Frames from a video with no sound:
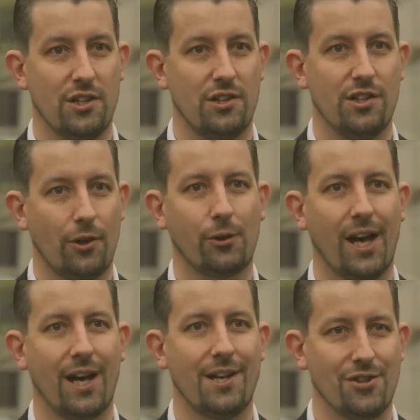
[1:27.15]
It's
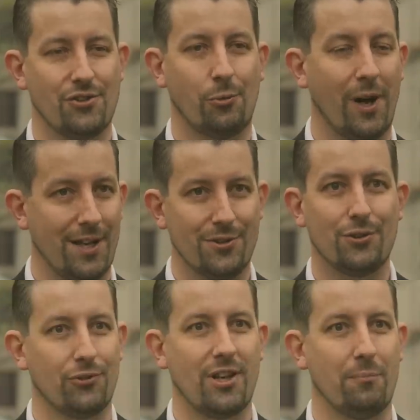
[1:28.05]
okay just to wait
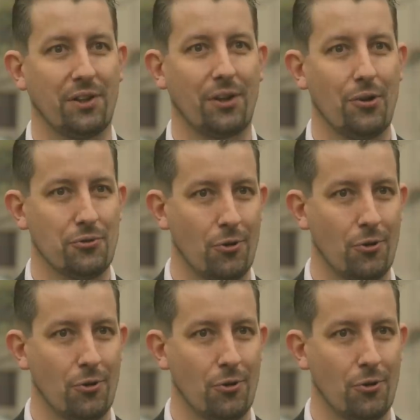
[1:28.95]
until something goes